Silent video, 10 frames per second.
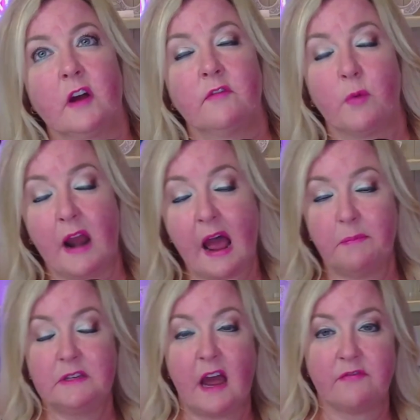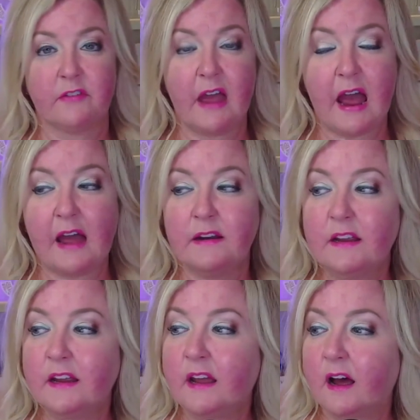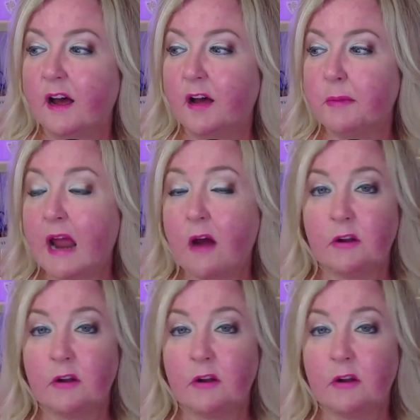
what happened after that, and how